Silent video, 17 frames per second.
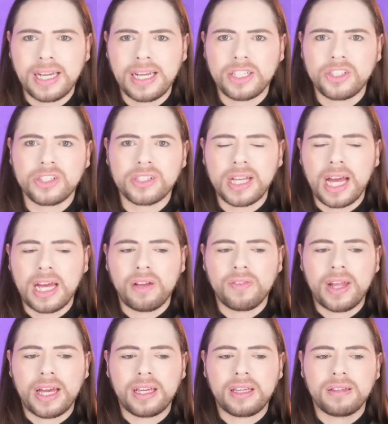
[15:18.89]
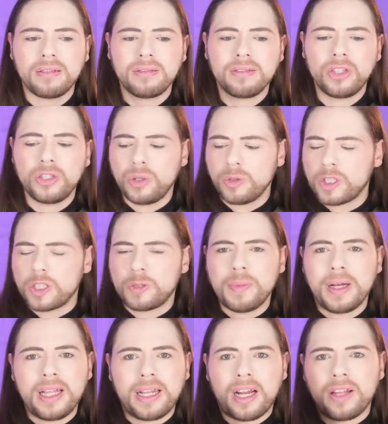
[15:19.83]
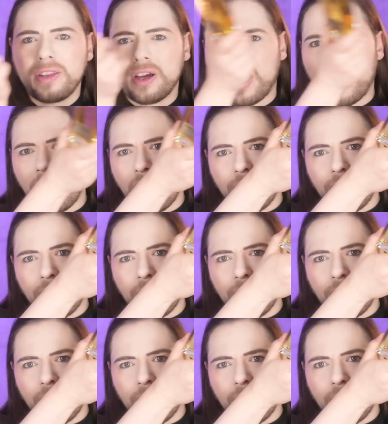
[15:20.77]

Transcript: and it just kind of like, you don't smell it on the,